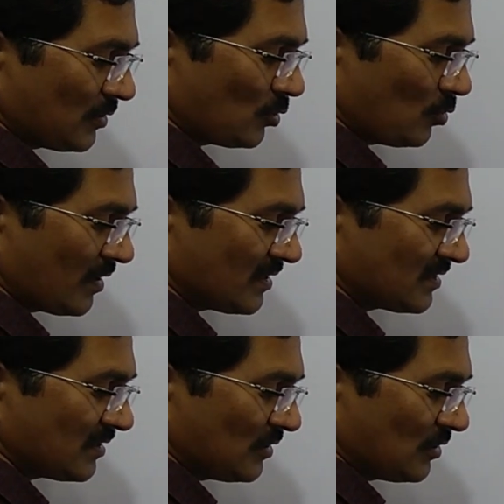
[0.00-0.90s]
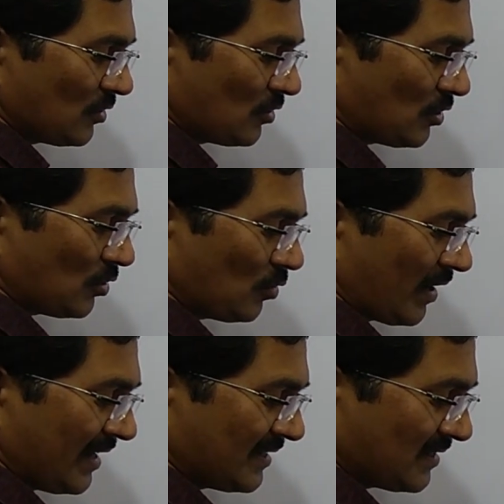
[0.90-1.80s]
2 ones, 2
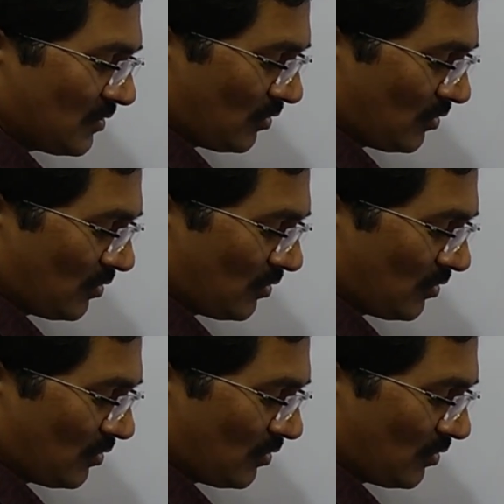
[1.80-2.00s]
eights.